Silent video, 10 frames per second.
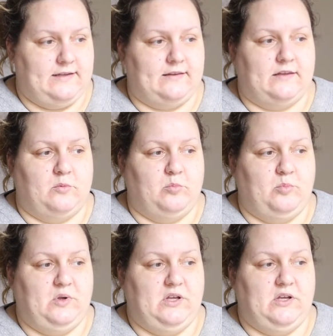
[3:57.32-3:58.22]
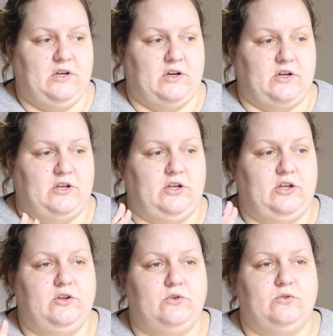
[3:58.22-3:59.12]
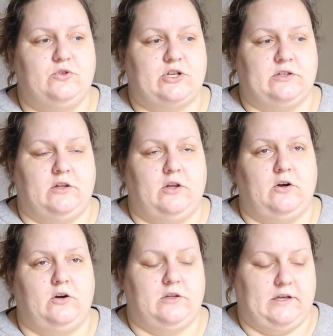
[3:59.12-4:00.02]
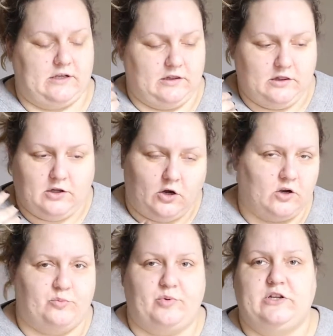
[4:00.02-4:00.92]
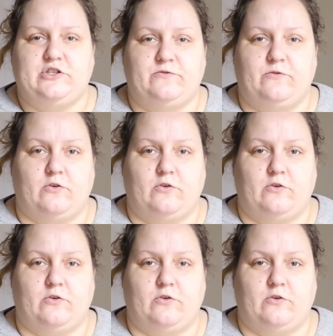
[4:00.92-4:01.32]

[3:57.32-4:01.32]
that can be a huge and long, like a long bridge